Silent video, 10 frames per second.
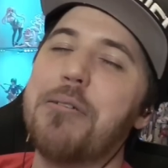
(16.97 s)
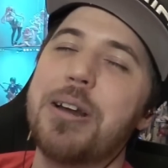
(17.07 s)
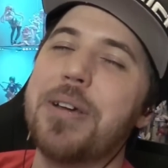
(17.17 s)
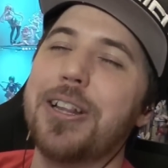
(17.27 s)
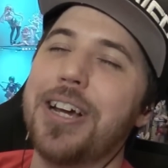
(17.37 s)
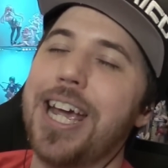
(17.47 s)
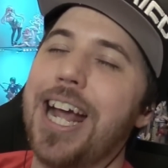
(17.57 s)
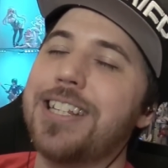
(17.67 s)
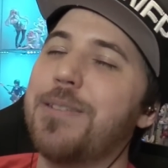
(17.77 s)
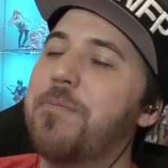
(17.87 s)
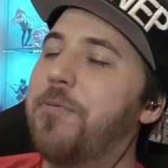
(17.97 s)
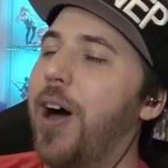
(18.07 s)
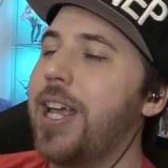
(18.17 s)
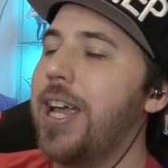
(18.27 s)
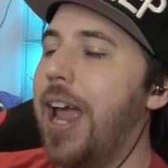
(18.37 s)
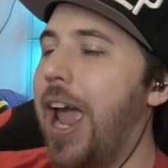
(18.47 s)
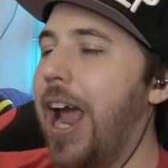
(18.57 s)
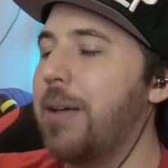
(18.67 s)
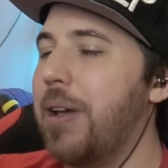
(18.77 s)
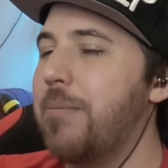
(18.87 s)
I'm going to be looking at some funny
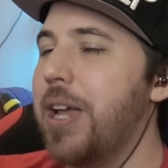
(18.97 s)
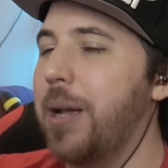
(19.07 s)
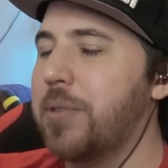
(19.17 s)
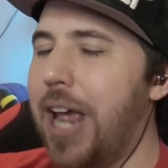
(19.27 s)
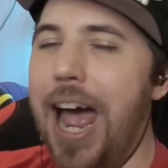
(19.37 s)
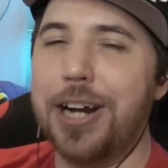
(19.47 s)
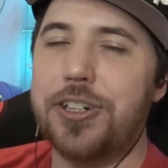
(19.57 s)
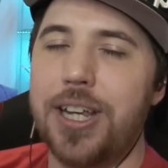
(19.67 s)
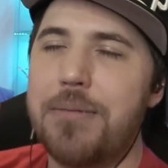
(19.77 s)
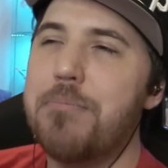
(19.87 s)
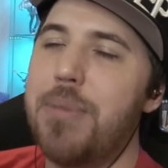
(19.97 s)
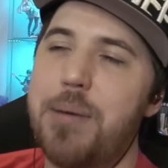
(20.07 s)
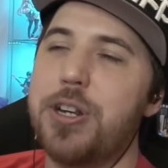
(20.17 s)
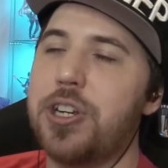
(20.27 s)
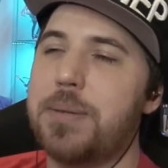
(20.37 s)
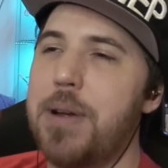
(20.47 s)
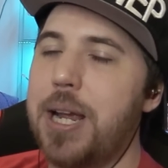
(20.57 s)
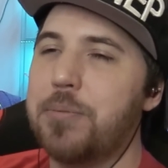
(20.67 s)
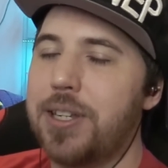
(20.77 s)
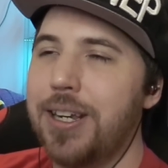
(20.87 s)
anime memes. Actually, maybe just
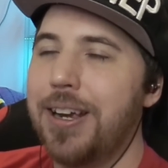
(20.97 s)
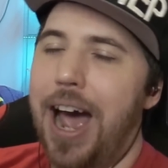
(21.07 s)
memes.